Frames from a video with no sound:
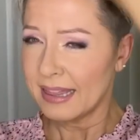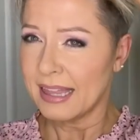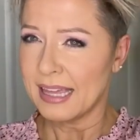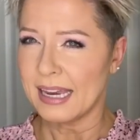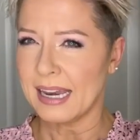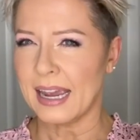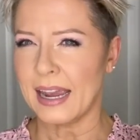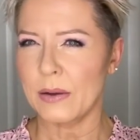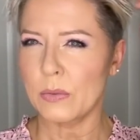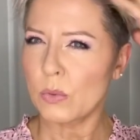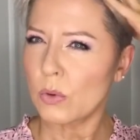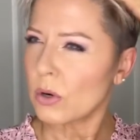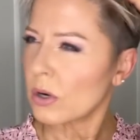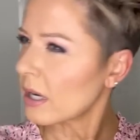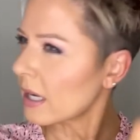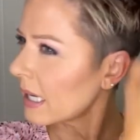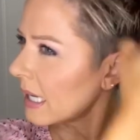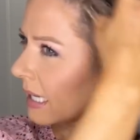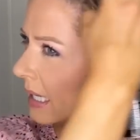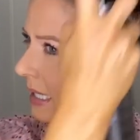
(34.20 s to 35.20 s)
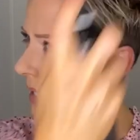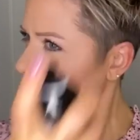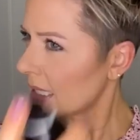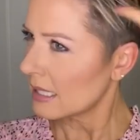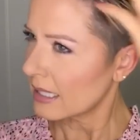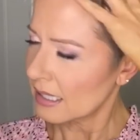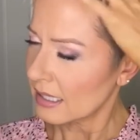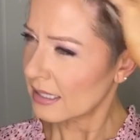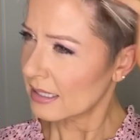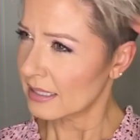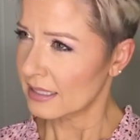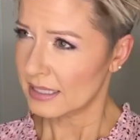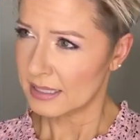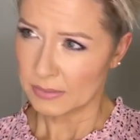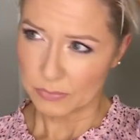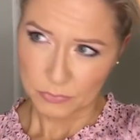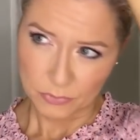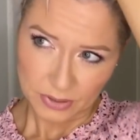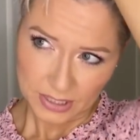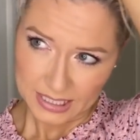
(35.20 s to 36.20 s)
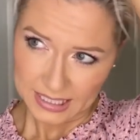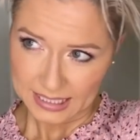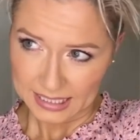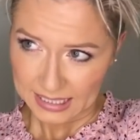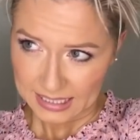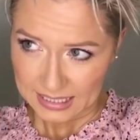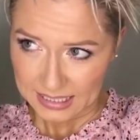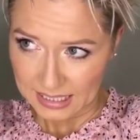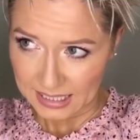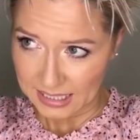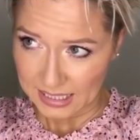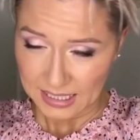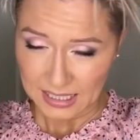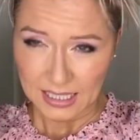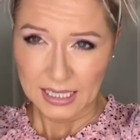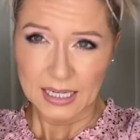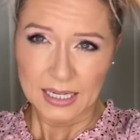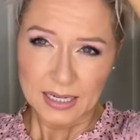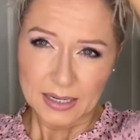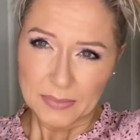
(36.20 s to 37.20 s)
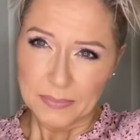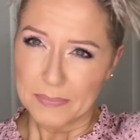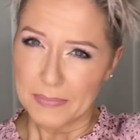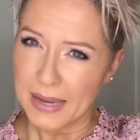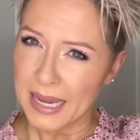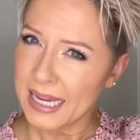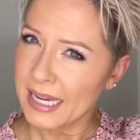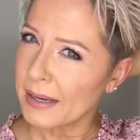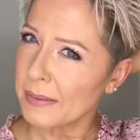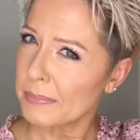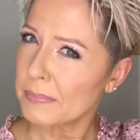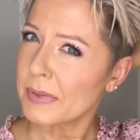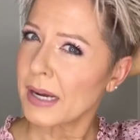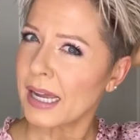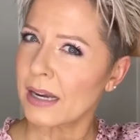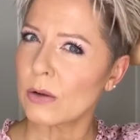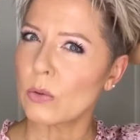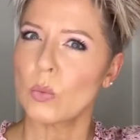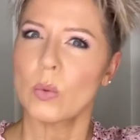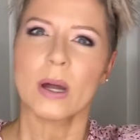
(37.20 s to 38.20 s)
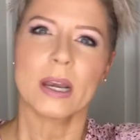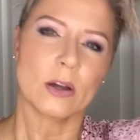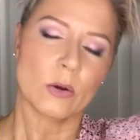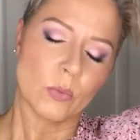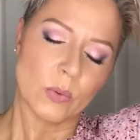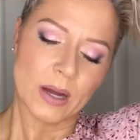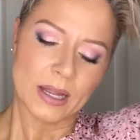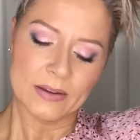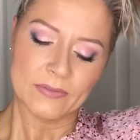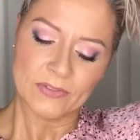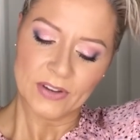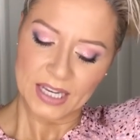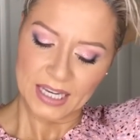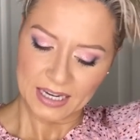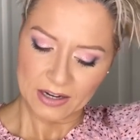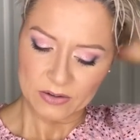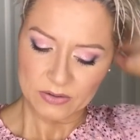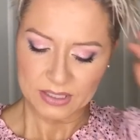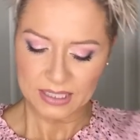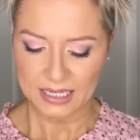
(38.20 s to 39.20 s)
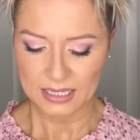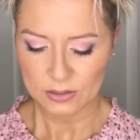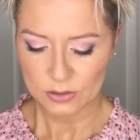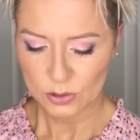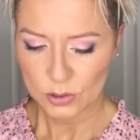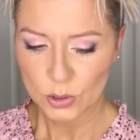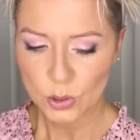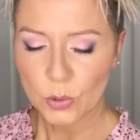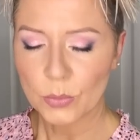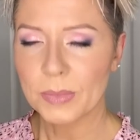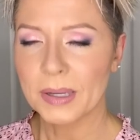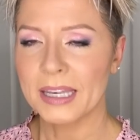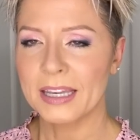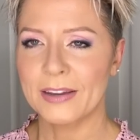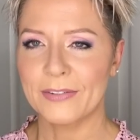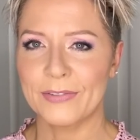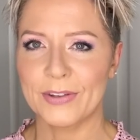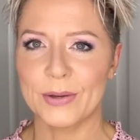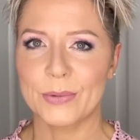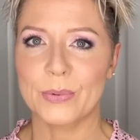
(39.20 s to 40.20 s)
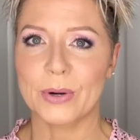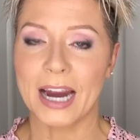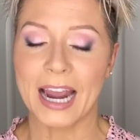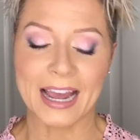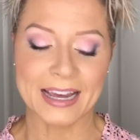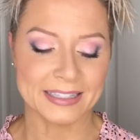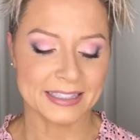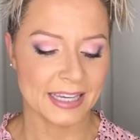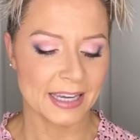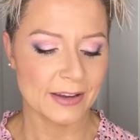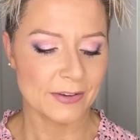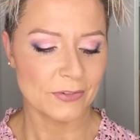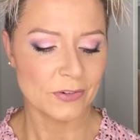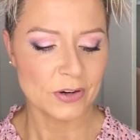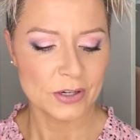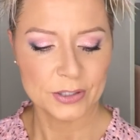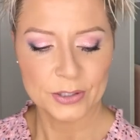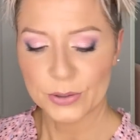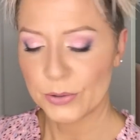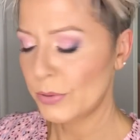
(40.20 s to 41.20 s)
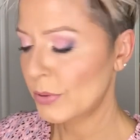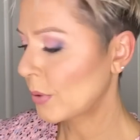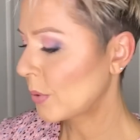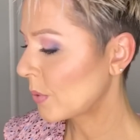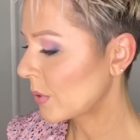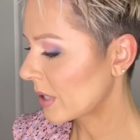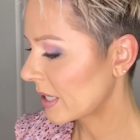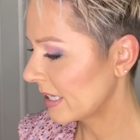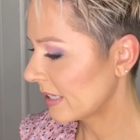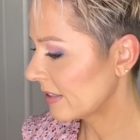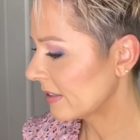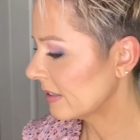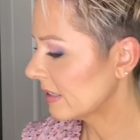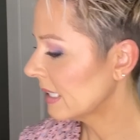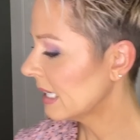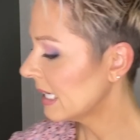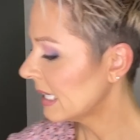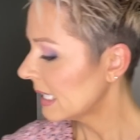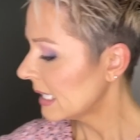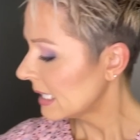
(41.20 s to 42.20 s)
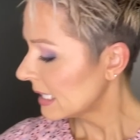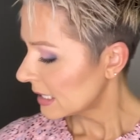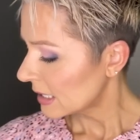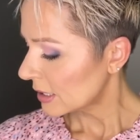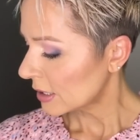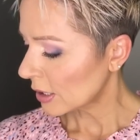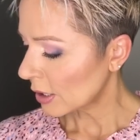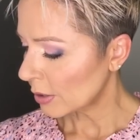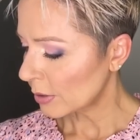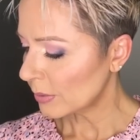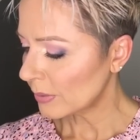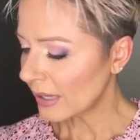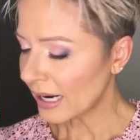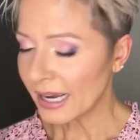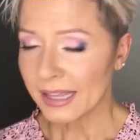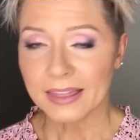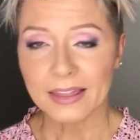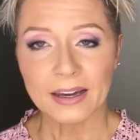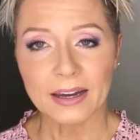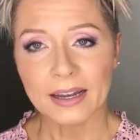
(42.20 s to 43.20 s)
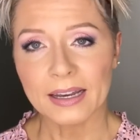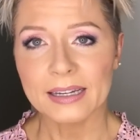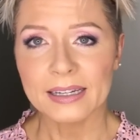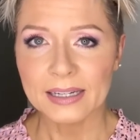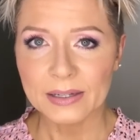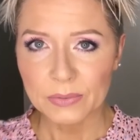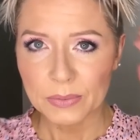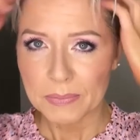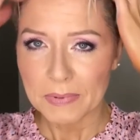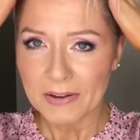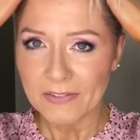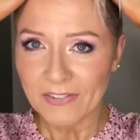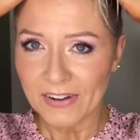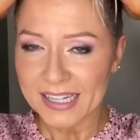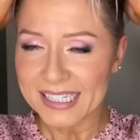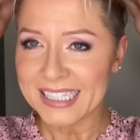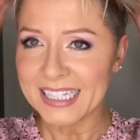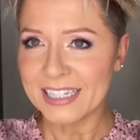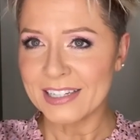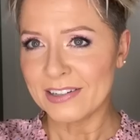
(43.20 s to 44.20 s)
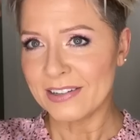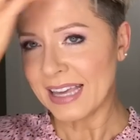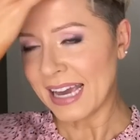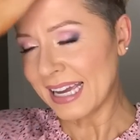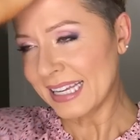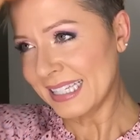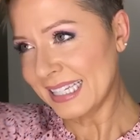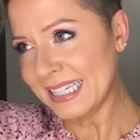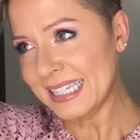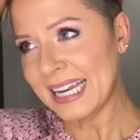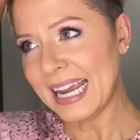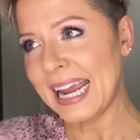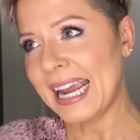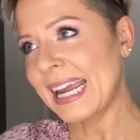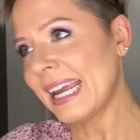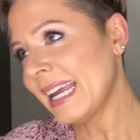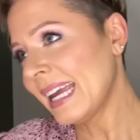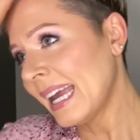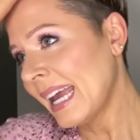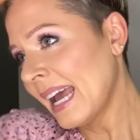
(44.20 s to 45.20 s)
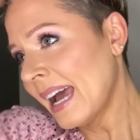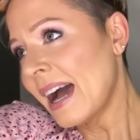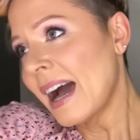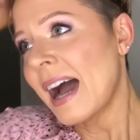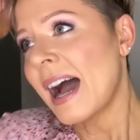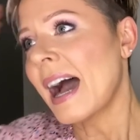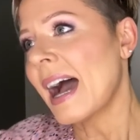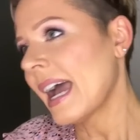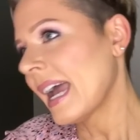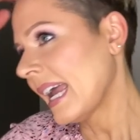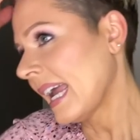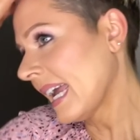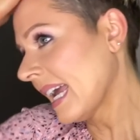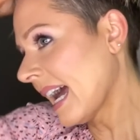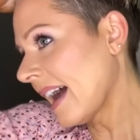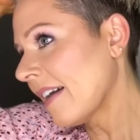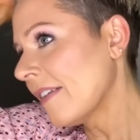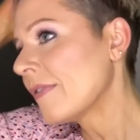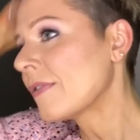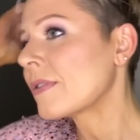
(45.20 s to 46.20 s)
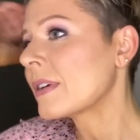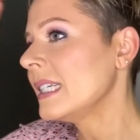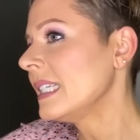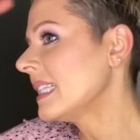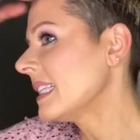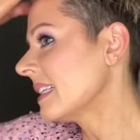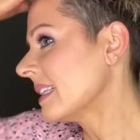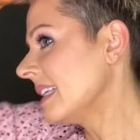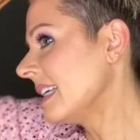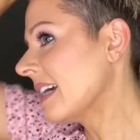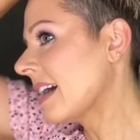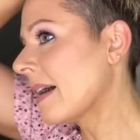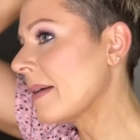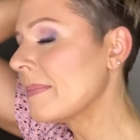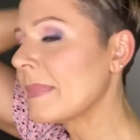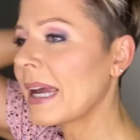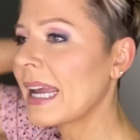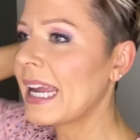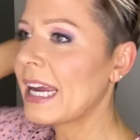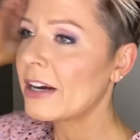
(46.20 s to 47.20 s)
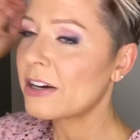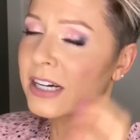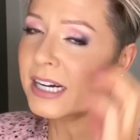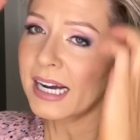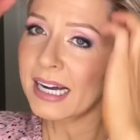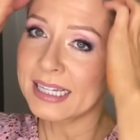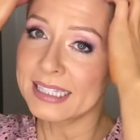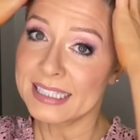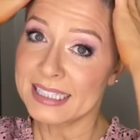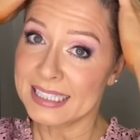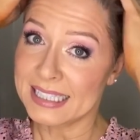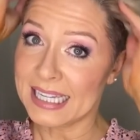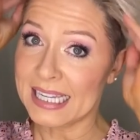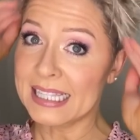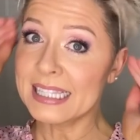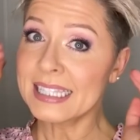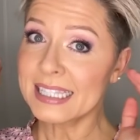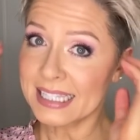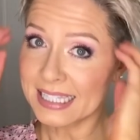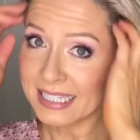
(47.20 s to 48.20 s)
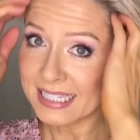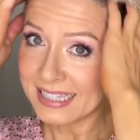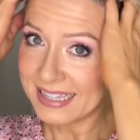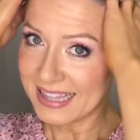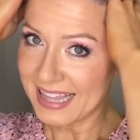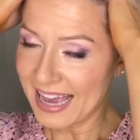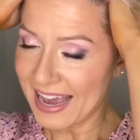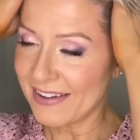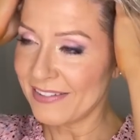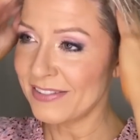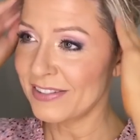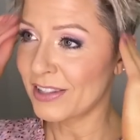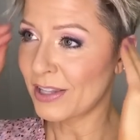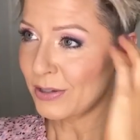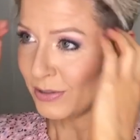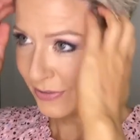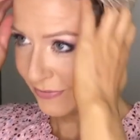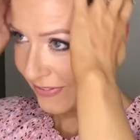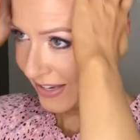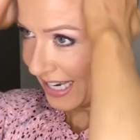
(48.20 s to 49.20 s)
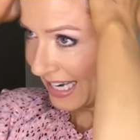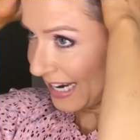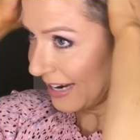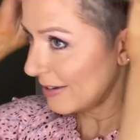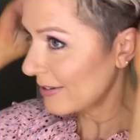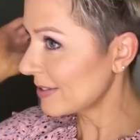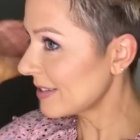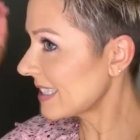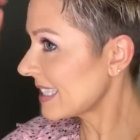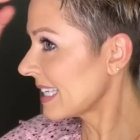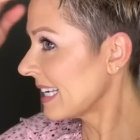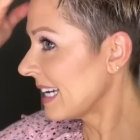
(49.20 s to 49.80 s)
that I wore in some recent makeup kind of 101 videos, and so many of you were asking for a tutorial, so I thought it would be fun to do that today. I have recently gotten my hair cut since those videos,